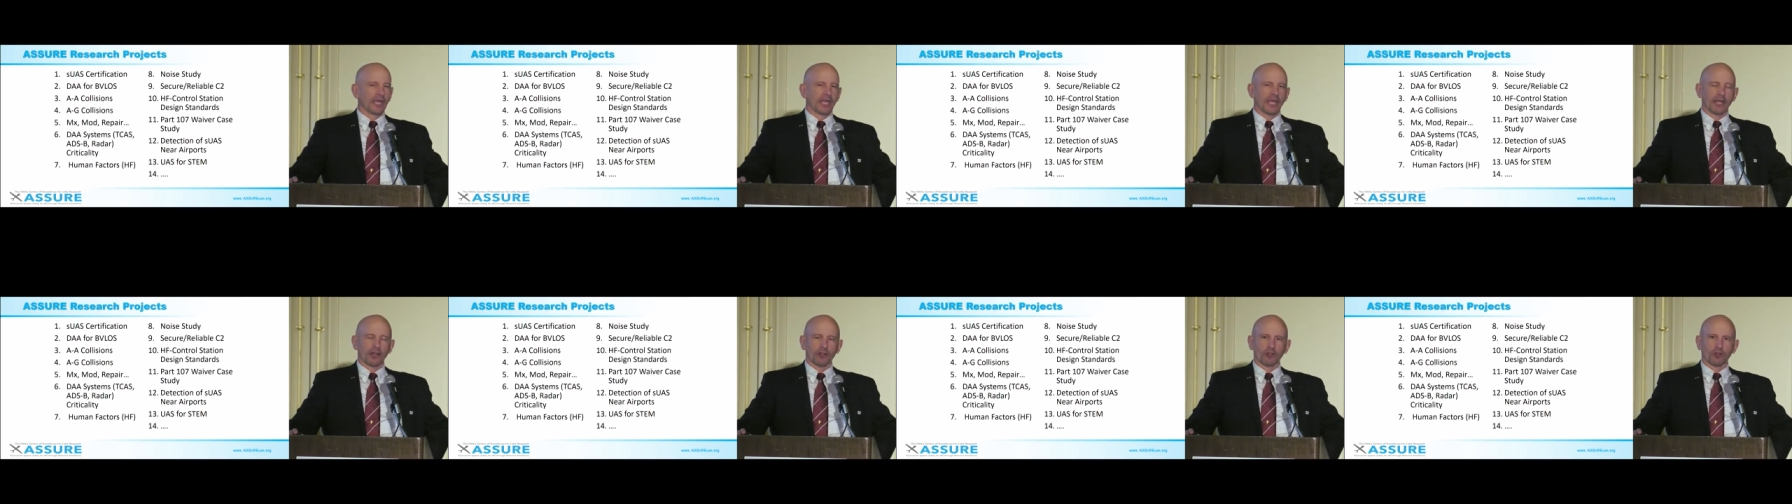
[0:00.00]

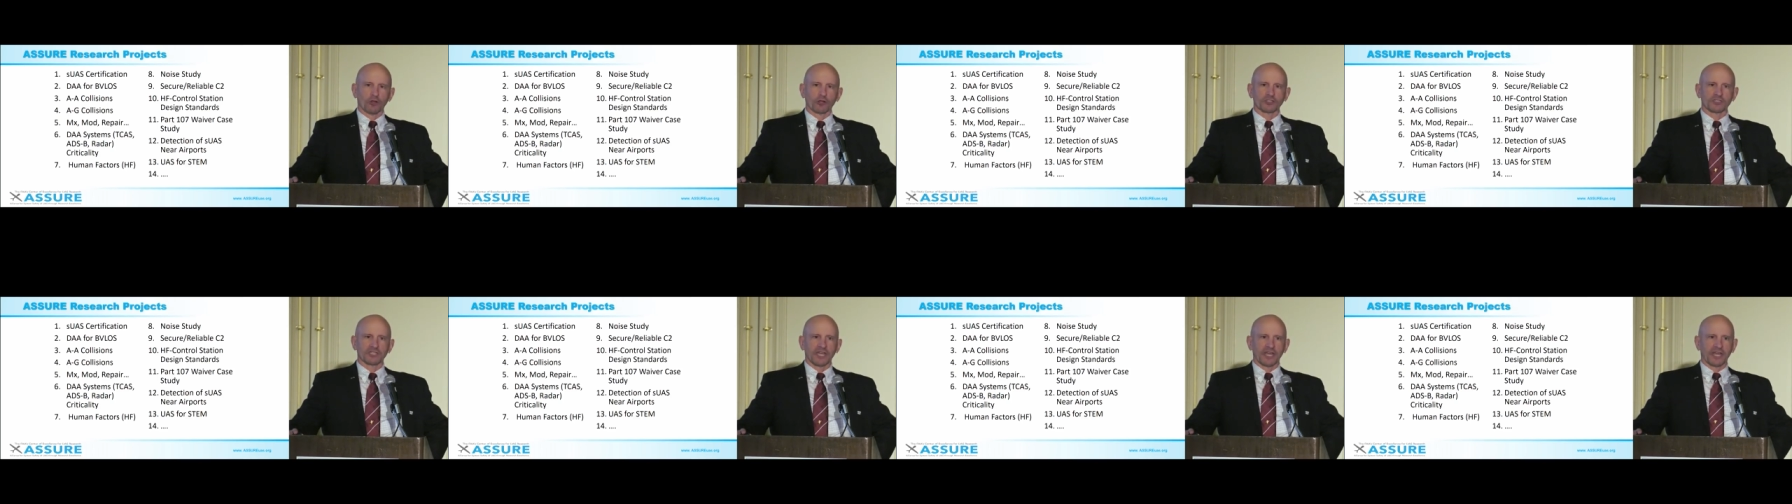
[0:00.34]
and
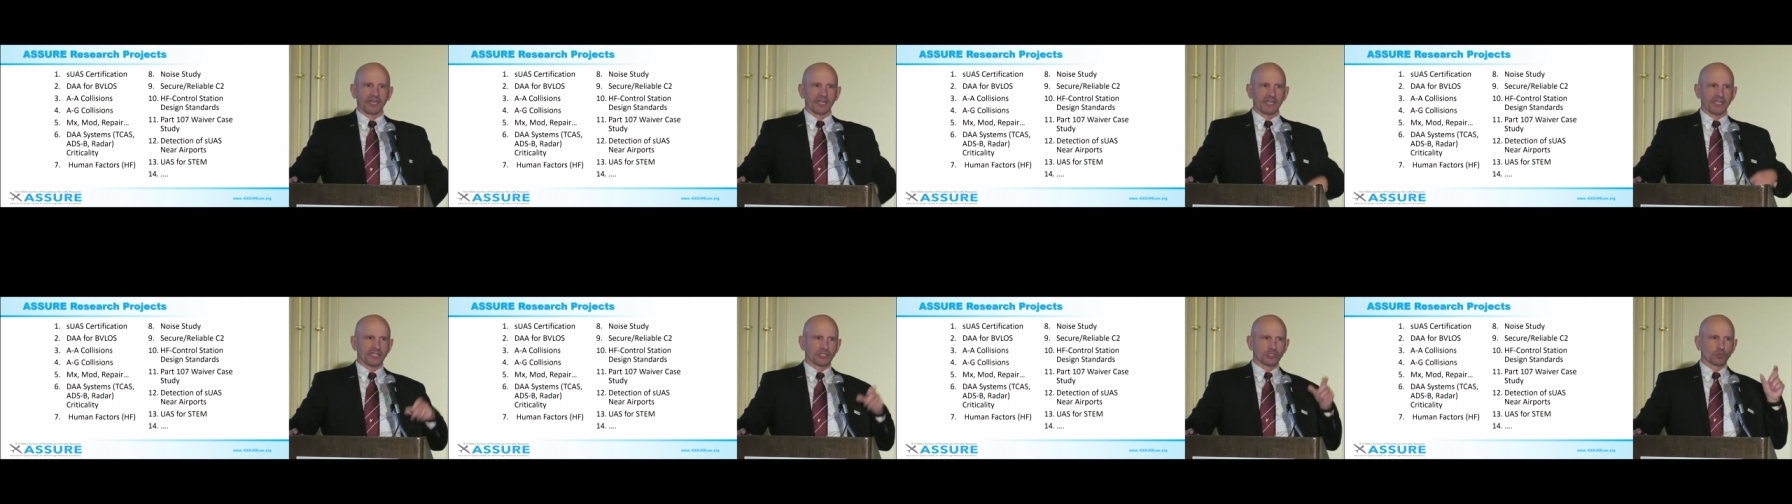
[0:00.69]
looked
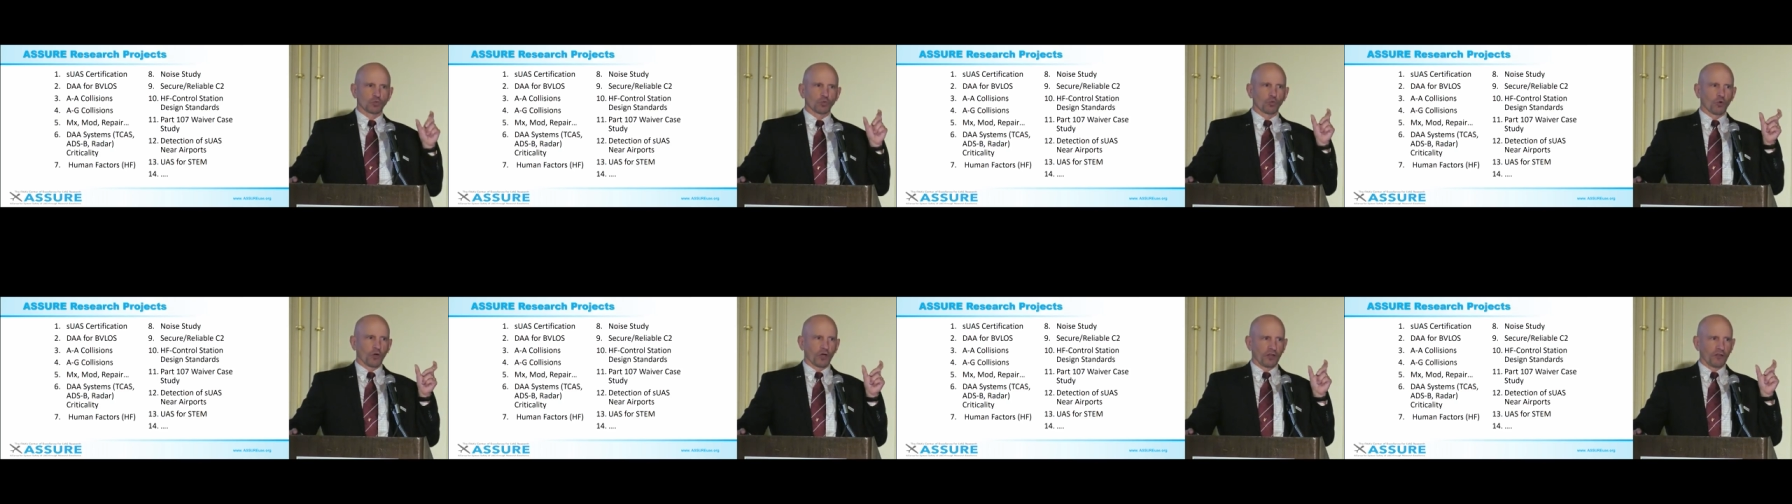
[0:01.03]
at
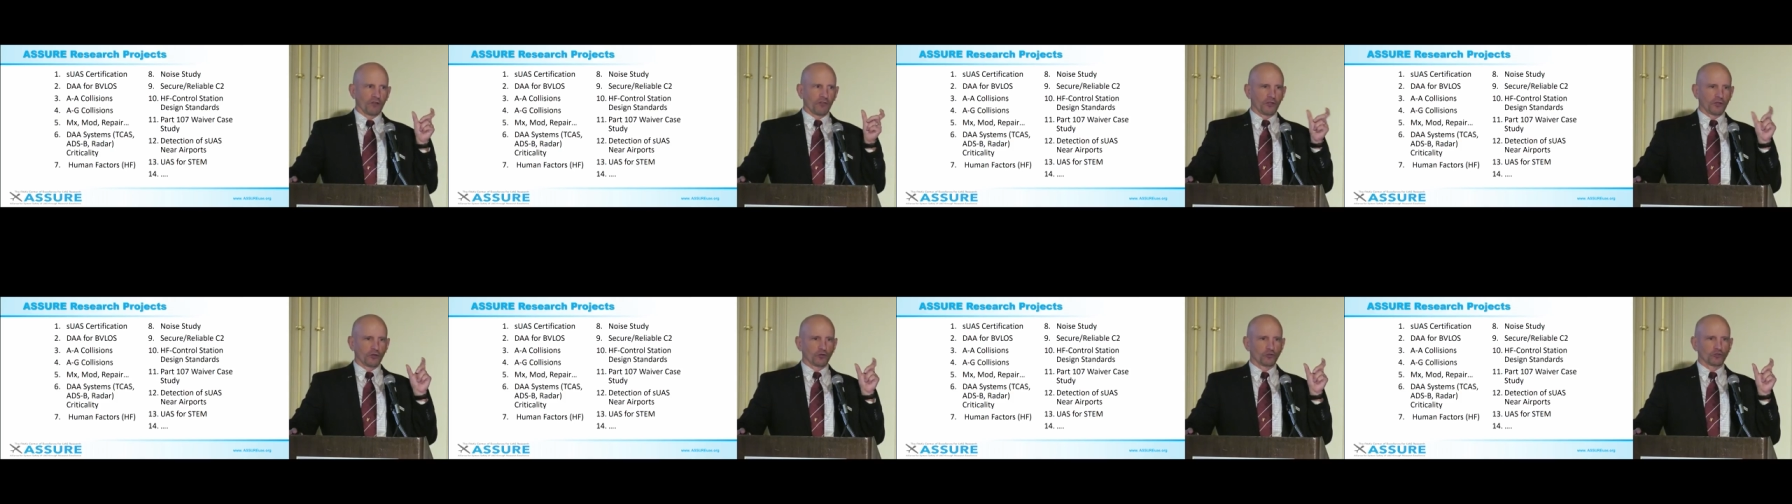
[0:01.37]
each one
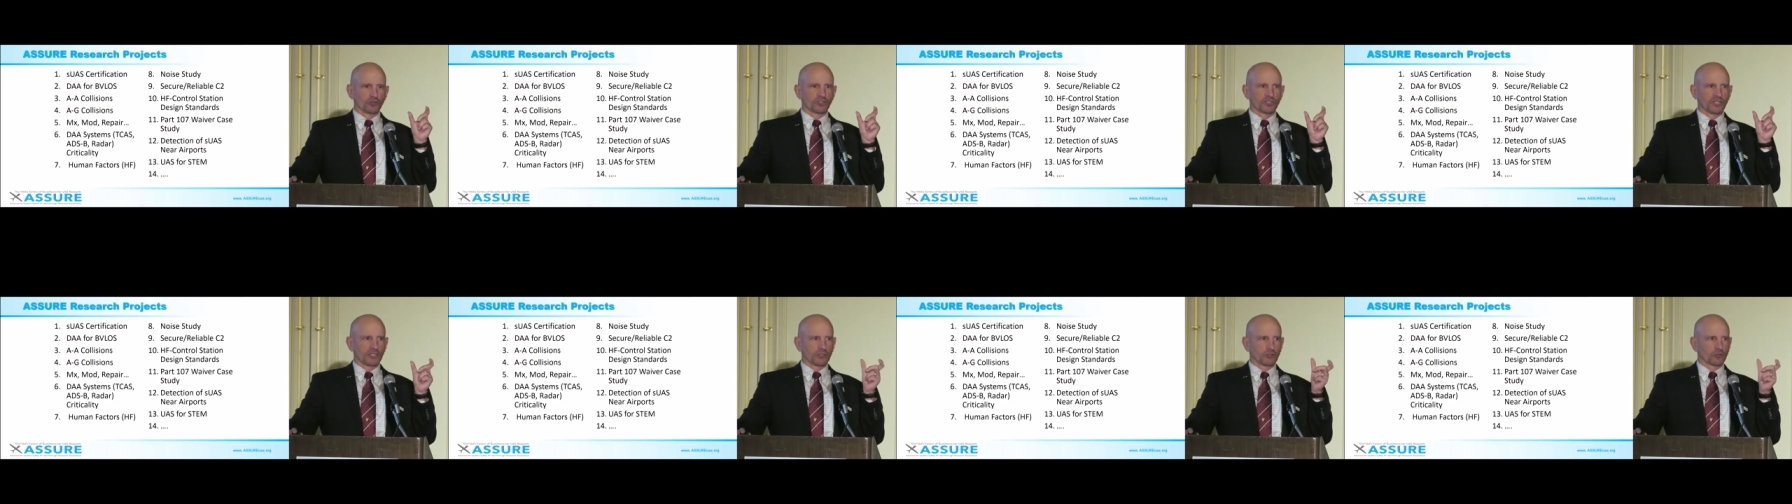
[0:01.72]
of
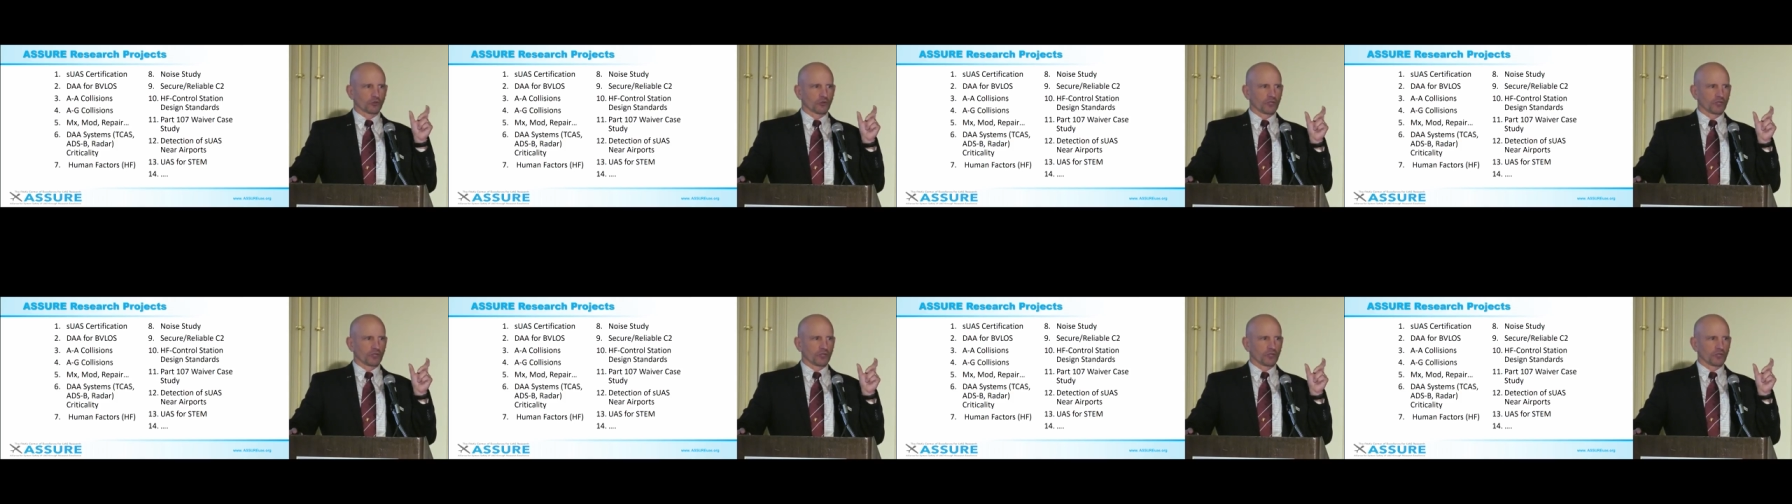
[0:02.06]
those in